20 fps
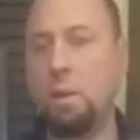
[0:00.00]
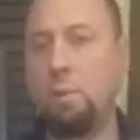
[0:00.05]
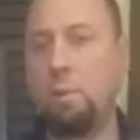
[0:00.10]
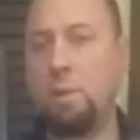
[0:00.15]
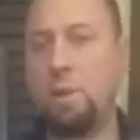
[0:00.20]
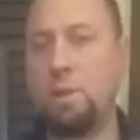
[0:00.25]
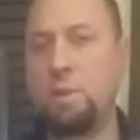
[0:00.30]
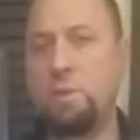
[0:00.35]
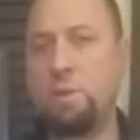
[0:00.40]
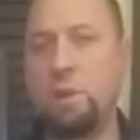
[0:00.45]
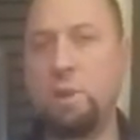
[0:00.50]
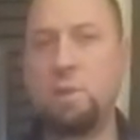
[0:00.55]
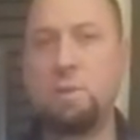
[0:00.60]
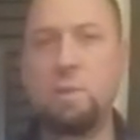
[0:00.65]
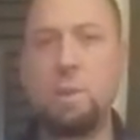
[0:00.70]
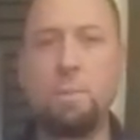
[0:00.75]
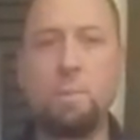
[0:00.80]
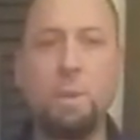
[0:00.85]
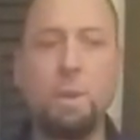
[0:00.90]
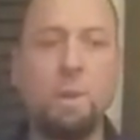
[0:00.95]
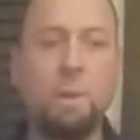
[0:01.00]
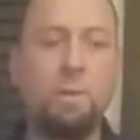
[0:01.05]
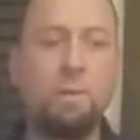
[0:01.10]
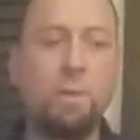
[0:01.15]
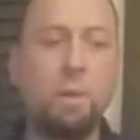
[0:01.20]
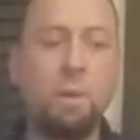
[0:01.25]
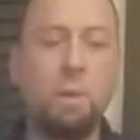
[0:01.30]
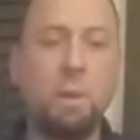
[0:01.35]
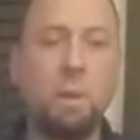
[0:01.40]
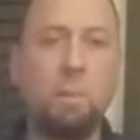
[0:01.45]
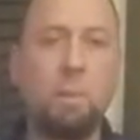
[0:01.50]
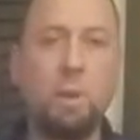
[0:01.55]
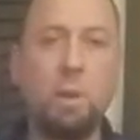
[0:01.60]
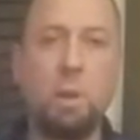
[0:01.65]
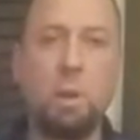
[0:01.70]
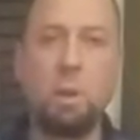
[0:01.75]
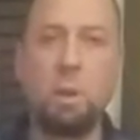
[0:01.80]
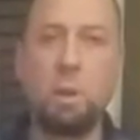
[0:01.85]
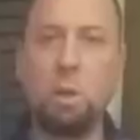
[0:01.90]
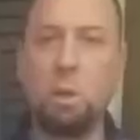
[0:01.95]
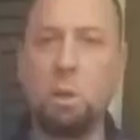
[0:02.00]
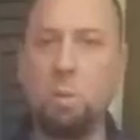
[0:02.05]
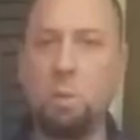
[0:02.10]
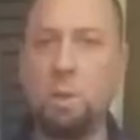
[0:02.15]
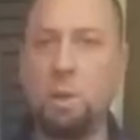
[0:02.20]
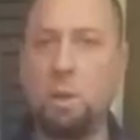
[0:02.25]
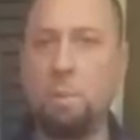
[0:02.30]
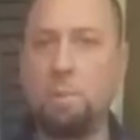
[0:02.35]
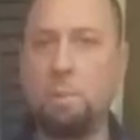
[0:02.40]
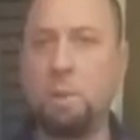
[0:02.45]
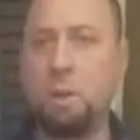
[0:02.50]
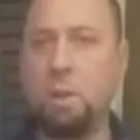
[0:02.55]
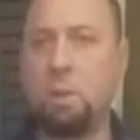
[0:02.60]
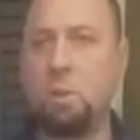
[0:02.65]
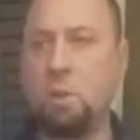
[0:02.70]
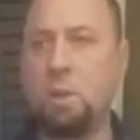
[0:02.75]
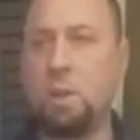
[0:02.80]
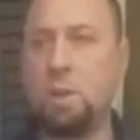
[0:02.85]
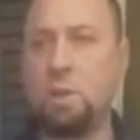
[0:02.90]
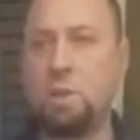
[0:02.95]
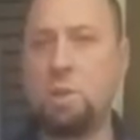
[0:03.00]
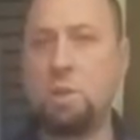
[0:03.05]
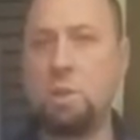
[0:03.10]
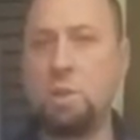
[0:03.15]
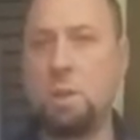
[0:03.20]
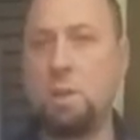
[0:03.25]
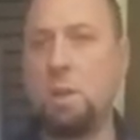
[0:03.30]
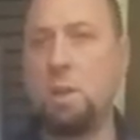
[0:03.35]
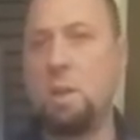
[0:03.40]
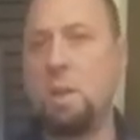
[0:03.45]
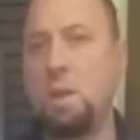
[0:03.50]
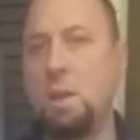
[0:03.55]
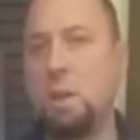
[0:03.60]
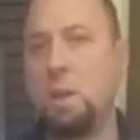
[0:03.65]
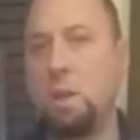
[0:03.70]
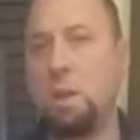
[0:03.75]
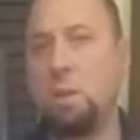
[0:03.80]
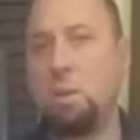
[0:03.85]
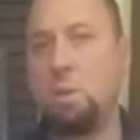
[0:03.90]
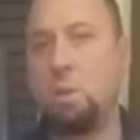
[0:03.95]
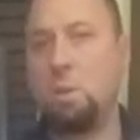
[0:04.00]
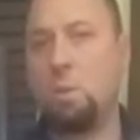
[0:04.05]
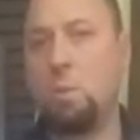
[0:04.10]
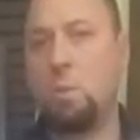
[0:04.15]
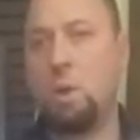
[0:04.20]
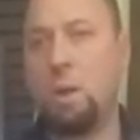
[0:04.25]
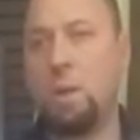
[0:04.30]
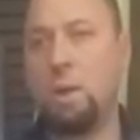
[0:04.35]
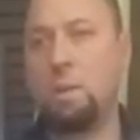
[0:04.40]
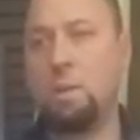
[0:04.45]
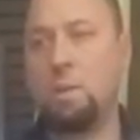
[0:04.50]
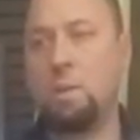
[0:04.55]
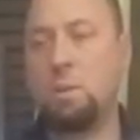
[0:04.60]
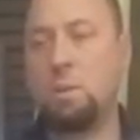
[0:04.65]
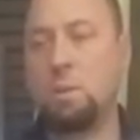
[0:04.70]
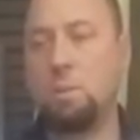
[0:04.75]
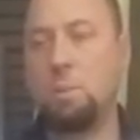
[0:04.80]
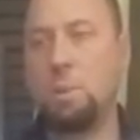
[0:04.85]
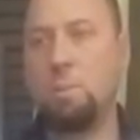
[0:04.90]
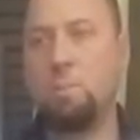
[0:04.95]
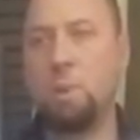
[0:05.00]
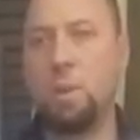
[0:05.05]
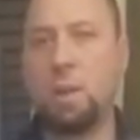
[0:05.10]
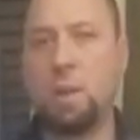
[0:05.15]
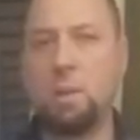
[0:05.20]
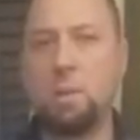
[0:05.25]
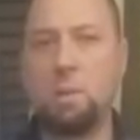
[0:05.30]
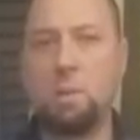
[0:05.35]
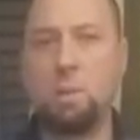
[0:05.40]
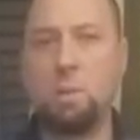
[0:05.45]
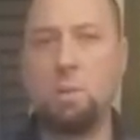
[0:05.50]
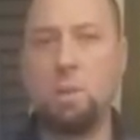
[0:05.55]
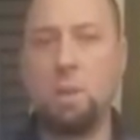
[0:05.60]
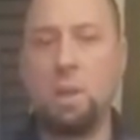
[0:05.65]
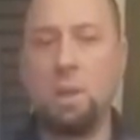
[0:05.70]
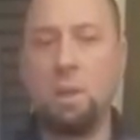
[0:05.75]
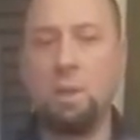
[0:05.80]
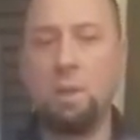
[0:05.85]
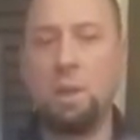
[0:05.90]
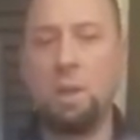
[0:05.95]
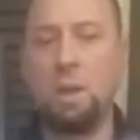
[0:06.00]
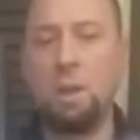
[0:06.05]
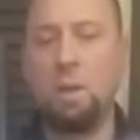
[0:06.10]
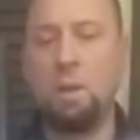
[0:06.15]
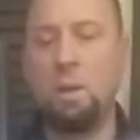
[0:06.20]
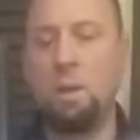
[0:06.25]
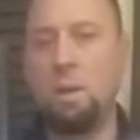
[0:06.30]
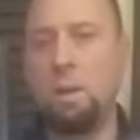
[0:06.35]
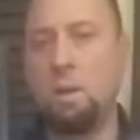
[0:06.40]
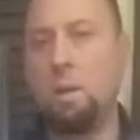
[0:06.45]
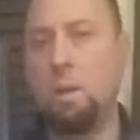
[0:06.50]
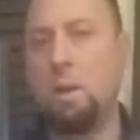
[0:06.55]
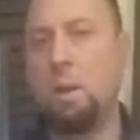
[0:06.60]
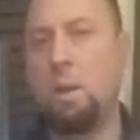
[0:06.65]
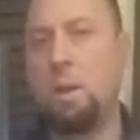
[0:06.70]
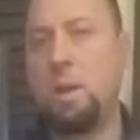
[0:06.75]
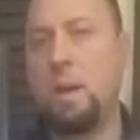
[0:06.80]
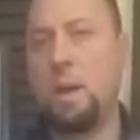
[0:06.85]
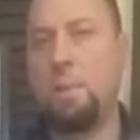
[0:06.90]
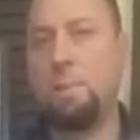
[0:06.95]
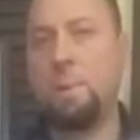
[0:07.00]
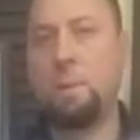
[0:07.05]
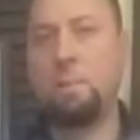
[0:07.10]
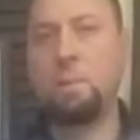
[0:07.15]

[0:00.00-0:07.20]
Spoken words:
Raise your fingers up enough that they'll be heard without being crushed. You don't want to be playing a tune and then not be